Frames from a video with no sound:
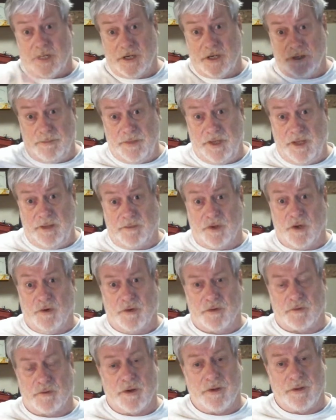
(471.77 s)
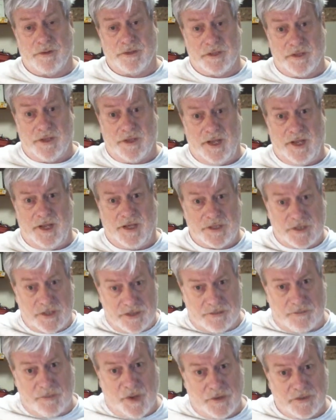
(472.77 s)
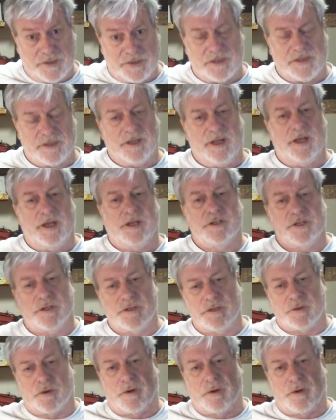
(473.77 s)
and a beam going around to the edges and posts at the edges,